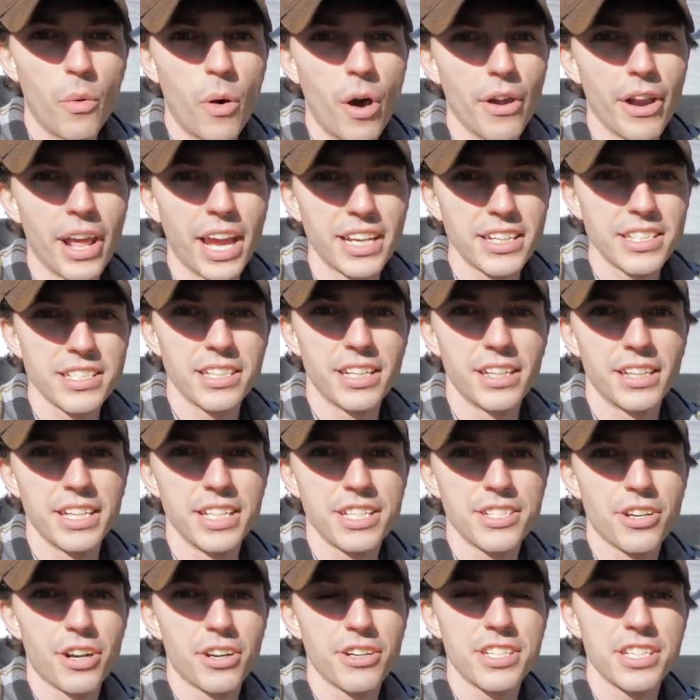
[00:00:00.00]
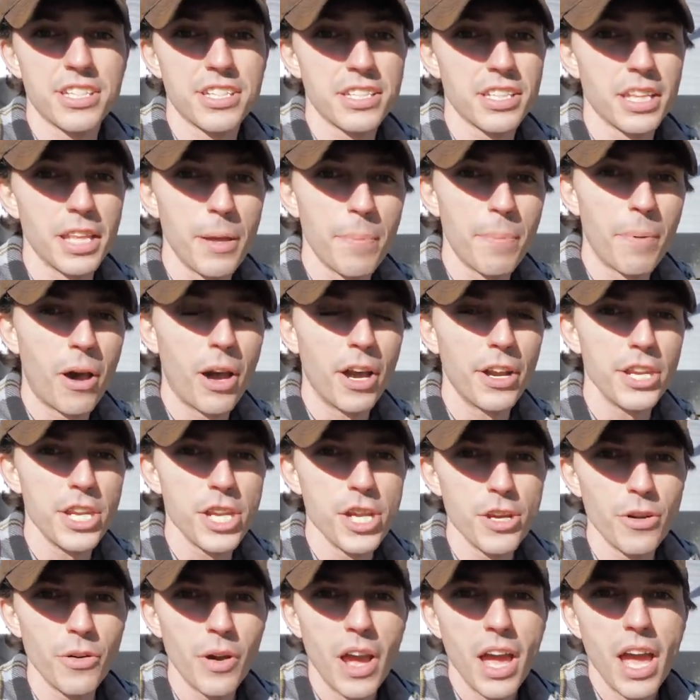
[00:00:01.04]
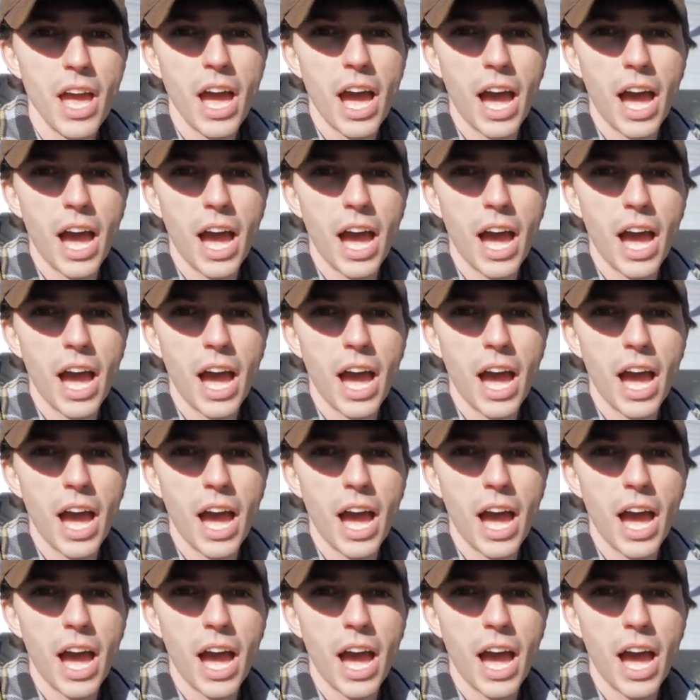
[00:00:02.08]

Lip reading: won't accidentally start to slip on you.